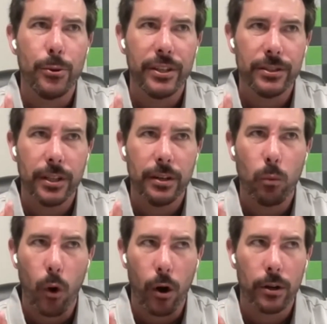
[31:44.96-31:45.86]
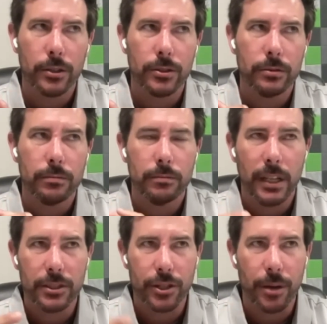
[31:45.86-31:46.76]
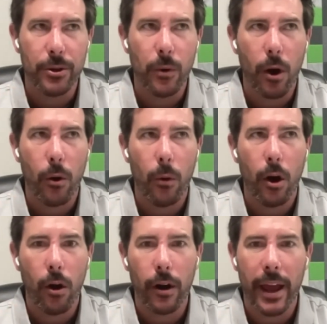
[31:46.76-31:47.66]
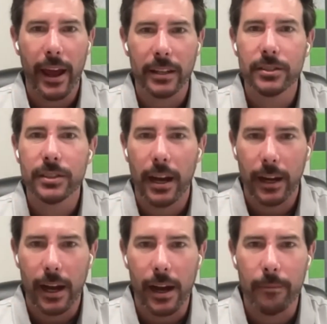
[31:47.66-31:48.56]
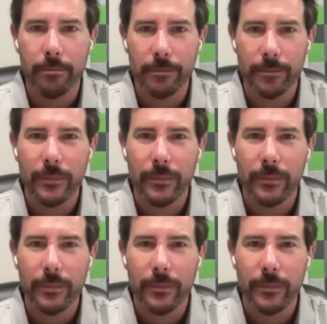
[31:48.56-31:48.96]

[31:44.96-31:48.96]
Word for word: Unison Worx. That's W O R X dot com.